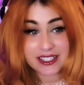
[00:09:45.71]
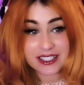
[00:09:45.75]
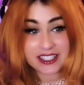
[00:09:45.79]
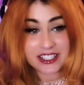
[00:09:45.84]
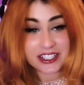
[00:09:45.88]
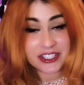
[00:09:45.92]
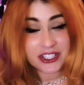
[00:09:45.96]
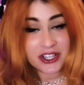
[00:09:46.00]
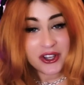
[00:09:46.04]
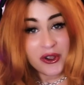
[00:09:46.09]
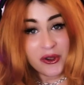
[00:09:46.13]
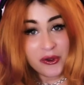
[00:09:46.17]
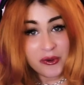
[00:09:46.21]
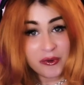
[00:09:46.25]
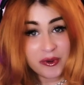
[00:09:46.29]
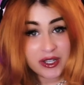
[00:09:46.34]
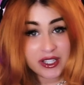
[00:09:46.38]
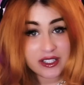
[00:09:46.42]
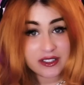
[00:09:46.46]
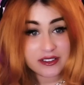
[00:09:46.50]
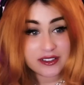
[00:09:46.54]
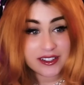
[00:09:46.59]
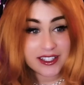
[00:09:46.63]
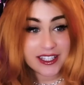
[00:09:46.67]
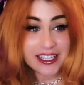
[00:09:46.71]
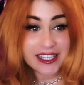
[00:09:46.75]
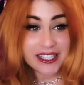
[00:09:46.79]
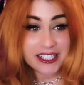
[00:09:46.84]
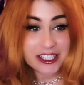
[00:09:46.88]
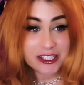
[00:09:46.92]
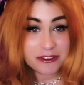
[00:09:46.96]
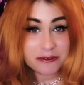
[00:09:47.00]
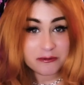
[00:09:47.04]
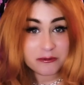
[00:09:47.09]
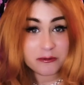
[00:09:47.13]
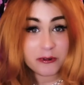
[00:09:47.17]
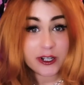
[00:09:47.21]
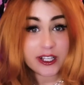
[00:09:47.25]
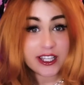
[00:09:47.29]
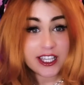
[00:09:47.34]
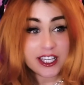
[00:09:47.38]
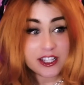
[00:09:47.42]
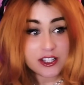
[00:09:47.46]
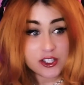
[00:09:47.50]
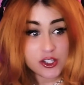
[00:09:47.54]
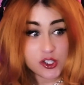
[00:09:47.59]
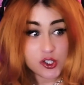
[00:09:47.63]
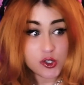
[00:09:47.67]
you know, like,
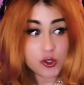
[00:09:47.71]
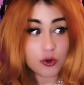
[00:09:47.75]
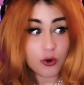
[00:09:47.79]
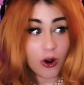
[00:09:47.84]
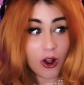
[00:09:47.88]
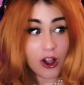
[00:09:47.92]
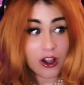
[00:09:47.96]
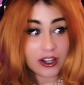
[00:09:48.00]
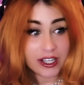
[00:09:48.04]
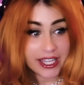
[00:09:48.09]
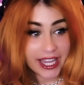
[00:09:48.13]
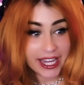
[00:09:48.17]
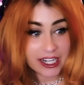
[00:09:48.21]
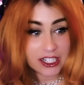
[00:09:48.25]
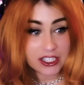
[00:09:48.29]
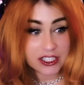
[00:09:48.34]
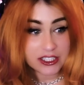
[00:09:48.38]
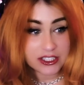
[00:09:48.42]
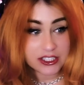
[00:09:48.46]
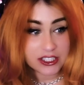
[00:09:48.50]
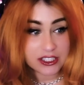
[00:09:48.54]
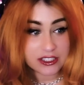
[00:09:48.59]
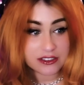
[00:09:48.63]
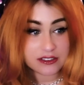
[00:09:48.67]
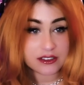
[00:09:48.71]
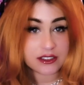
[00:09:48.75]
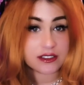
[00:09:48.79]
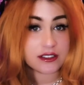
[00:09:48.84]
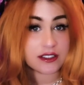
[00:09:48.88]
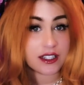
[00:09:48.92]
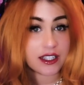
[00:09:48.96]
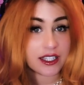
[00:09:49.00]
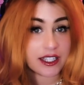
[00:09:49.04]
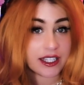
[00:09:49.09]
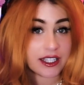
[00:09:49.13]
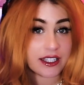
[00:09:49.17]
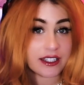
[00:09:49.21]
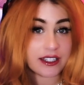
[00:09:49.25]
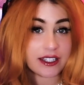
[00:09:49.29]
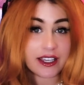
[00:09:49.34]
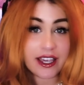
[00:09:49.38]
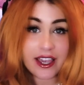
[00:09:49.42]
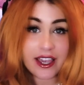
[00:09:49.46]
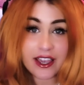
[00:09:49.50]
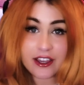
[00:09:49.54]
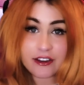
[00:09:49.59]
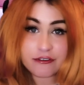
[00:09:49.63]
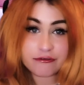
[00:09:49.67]
really strong characters, and like,
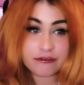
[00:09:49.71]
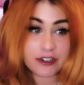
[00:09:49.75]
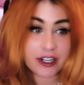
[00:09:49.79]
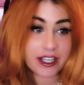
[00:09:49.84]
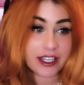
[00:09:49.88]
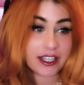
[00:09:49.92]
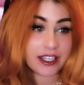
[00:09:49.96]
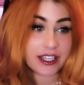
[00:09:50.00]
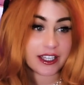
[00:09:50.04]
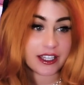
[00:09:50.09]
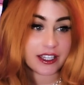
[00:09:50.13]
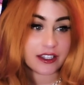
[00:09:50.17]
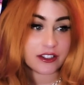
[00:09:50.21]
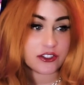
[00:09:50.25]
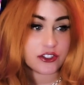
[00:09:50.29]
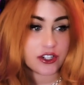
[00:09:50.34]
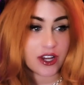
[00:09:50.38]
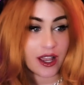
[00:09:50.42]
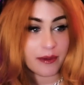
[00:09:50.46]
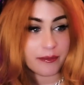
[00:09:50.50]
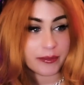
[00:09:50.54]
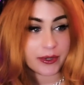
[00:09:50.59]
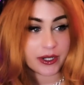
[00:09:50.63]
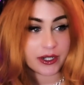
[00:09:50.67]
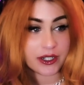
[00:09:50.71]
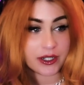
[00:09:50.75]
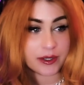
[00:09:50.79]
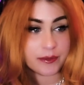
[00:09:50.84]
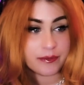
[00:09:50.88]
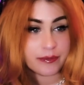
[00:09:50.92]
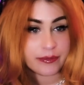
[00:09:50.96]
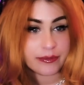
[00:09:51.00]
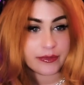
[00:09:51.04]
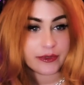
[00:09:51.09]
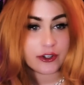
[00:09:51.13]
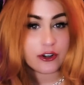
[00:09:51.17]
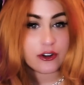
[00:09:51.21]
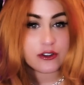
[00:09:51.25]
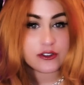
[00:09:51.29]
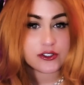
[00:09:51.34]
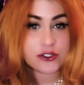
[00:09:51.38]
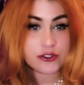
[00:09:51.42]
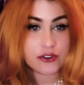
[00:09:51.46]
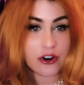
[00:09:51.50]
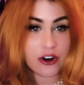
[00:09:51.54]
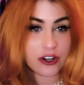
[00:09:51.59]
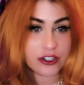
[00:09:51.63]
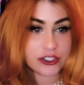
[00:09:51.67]
yeah, Franky, Chopper, they're all
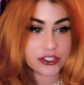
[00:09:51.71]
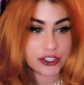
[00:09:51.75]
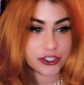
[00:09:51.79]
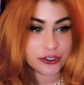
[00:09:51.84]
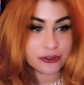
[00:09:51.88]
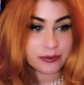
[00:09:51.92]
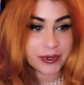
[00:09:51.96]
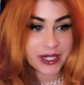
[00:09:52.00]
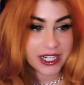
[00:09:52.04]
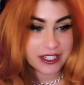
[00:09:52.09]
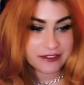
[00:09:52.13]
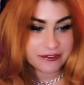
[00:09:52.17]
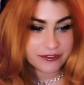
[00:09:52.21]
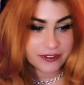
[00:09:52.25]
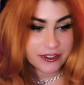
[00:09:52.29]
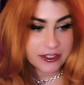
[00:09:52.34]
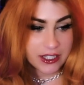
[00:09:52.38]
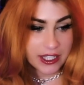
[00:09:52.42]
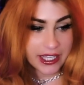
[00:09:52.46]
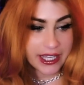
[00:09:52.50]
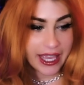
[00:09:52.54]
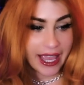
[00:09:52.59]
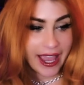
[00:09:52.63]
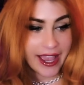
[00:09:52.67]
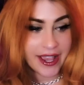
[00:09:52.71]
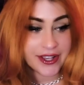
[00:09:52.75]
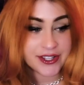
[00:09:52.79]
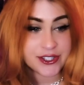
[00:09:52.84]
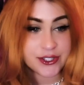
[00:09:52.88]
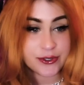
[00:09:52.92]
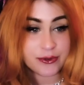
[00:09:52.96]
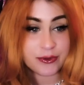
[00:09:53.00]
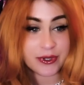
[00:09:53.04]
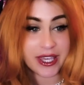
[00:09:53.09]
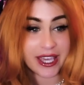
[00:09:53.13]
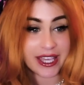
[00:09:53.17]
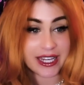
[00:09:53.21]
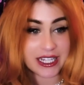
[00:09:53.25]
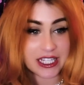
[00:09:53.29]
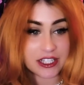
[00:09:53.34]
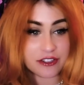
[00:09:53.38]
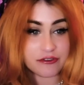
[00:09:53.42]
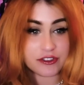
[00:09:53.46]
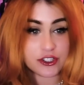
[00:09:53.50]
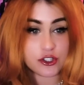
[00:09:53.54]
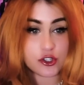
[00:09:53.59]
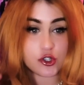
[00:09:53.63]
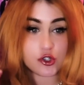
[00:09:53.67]
strong too, but I feel like as you get
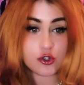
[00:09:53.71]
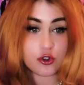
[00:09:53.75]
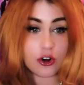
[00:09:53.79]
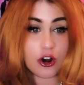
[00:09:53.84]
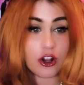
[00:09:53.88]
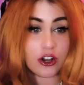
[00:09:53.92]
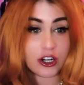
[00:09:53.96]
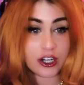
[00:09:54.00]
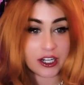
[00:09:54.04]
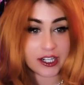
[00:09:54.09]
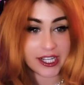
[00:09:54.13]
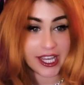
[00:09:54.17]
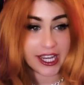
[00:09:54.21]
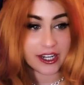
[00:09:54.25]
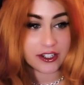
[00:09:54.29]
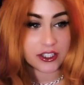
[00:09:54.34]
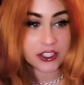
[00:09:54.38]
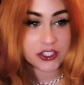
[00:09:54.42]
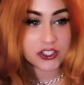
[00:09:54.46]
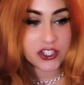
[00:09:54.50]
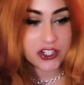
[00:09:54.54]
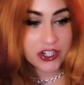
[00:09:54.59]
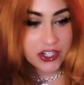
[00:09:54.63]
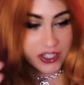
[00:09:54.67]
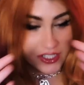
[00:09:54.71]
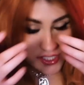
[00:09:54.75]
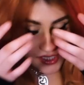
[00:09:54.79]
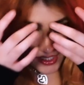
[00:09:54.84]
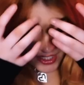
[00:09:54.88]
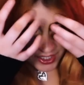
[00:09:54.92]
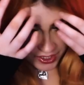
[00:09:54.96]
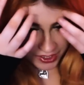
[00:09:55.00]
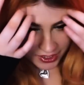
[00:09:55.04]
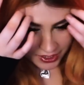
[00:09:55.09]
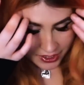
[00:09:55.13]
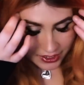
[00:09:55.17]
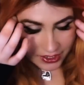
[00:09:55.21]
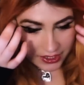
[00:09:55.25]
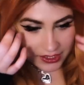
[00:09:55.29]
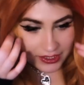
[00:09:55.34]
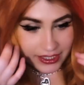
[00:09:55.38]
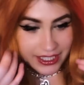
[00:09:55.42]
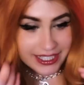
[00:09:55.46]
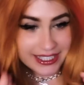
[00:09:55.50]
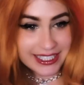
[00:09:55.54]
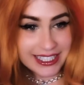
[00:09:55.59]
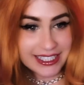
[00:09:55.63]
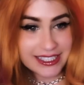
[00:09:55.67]
even stronger characters,
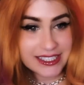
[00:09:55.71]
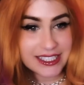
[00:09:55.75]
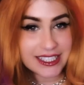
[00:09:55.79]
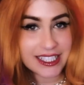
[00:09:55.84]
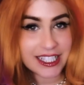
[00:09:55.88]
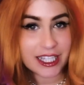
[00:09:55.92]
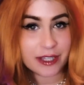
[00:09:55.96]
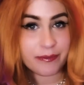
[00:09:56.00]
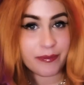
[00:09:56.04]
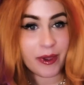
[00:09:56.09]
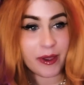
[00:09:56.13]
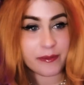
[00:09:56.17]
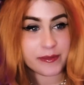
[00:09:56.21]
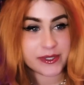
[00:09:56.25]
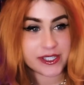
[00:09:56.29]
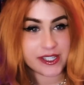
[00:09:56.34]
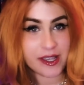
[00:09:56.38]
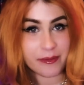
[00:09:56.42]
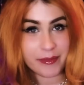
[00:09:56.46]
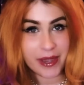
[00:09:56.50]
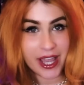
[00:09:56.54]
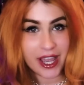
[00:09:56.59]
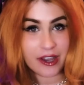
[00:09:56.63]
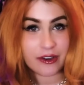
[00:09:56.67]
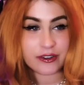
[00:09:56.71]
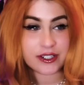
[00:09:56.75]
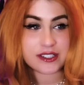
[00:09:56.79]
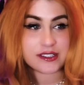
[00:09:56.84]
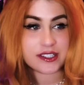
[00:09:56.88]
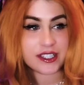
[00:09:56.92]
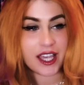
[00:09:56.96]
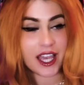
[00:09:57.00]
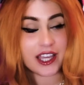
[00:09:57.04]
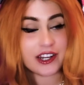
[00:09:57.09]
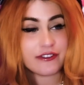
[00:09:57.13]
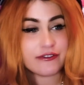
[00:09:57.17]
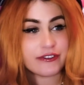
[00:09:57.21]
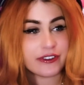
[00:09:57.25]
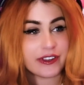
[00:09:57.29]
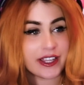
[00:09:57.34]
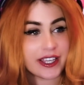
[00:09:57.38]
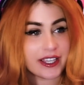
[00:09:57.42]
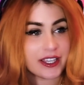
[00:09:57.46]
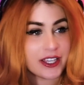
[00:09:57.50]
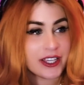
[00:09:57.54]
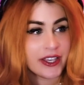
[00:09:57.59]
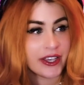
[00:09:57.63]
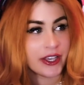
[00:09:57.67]
they need to keep up somehow. It's kind of
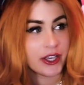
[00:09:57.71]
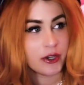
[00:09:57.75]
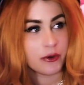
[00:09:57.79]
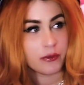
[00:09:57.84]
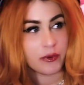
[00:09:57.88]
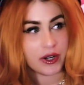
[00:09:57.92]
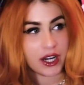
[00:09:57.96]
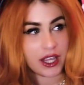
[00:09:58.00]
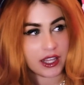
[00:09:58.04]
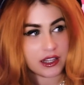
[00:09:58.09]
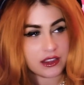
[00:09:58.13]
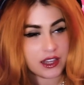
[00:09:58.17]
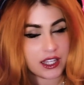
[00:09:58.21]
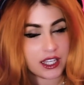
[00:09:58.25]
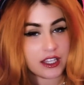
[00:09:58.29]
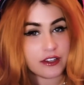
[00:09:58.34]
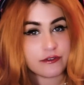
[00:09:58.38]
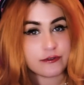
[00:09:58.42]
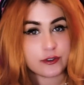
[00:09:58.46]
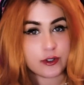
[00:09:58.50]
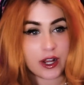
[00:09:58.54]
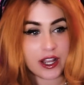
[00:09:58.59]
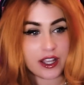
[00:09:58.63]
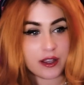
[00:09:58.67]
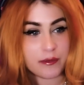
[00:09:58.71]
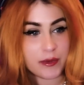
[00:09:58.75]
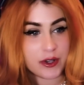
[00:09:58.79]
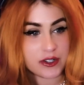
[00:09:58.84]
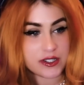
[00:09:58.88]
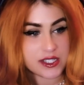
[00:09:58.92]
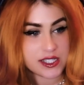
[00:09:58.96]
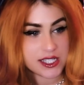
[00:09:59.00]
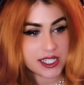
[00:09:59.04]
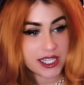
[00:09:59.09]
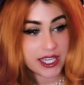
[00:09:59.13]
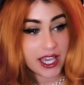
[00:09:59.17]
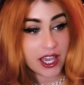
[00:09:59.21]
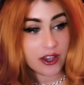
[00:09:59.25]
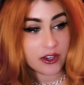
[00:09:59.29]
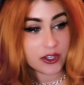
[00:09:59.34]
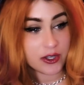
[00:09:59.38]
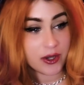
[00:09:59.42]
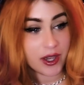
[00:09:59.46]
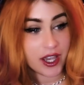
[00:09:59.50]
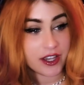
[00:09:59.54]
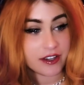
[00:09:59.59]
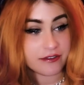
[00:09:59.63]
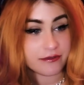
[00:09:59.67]
like, when I think of Dragon Ball Z, how you
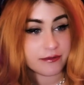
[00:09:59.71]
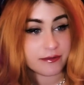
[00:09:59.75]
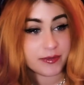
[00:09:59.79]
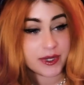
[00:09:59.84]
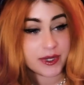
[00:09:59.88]
have